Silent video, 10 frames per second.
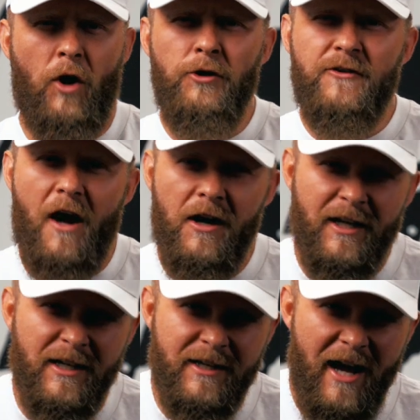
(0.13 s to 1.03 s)
Are you tired
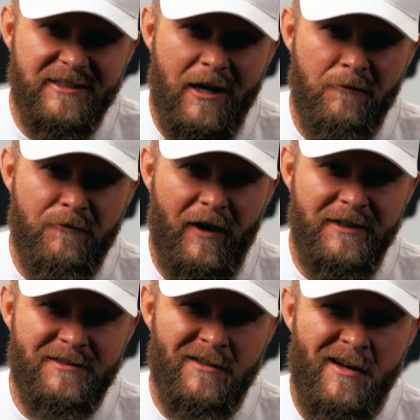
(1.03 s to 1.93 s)
of getting gassed out in
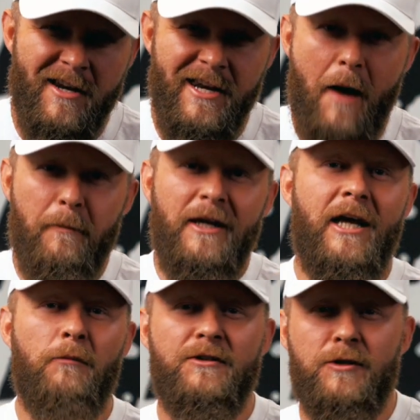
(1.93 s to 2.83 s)
fights, not being
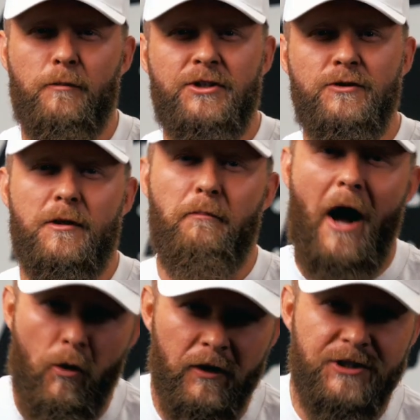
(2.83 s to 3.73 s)
able to produce the
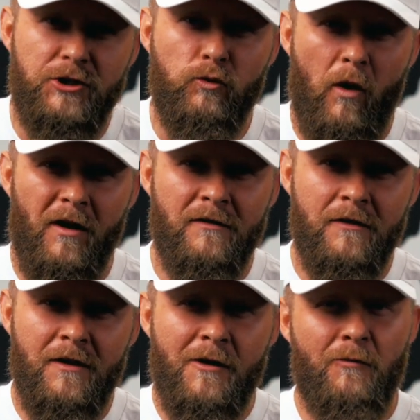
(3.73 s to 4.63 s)
power that you want?
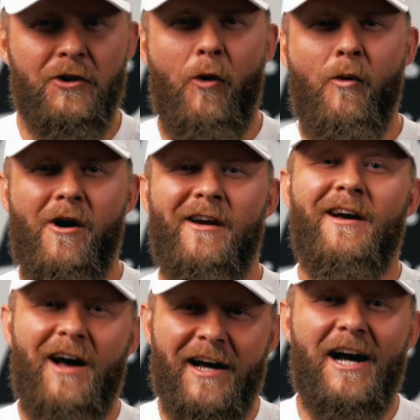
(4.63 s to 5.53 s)
Don't worry,
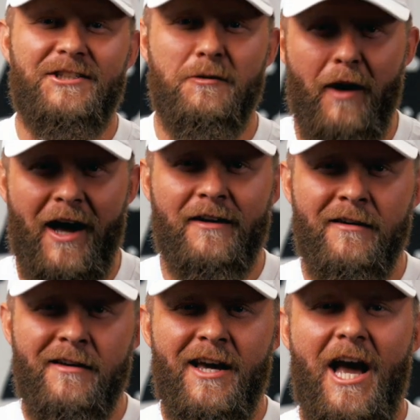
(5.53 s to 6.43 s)
I got your back.
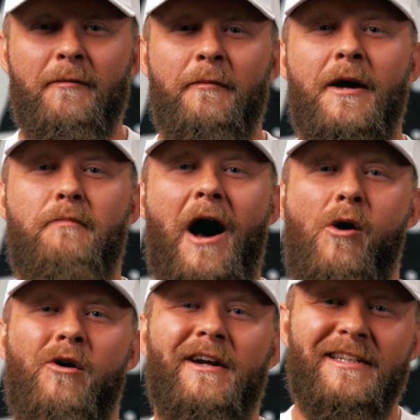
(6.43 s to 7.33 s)
MMA
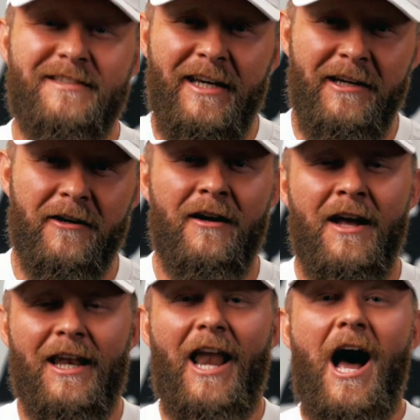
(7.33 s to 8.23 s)
Power is here.
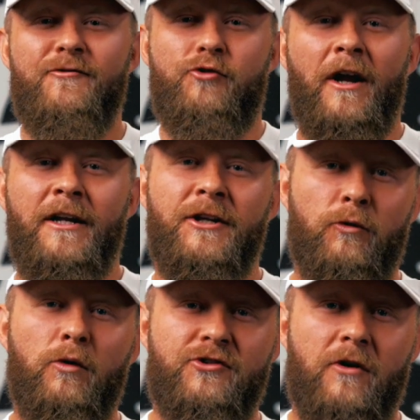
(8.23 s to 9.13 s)
Live Train and
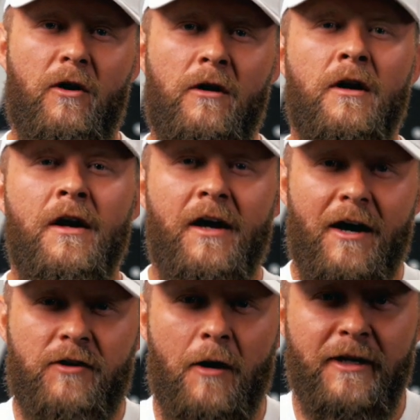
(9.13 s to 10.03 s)
Daru Strong
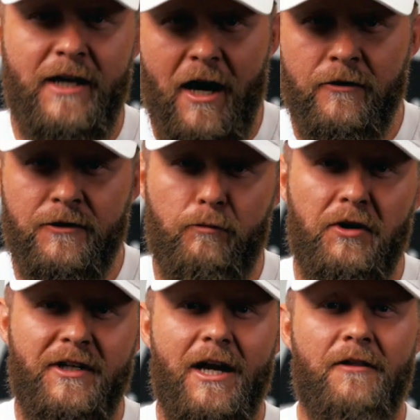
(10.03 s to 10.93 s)
have come together to
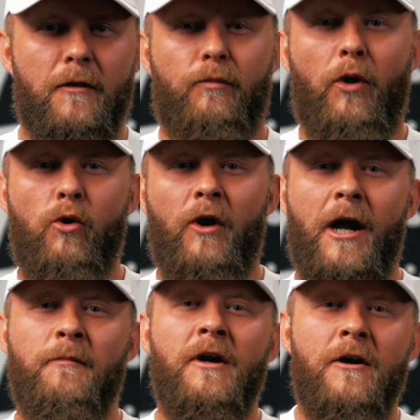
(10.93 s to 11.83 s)
put together the
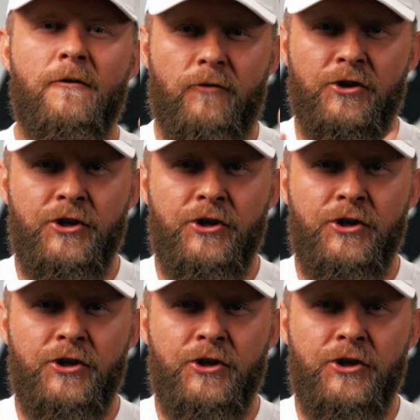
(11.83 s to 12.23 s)
program for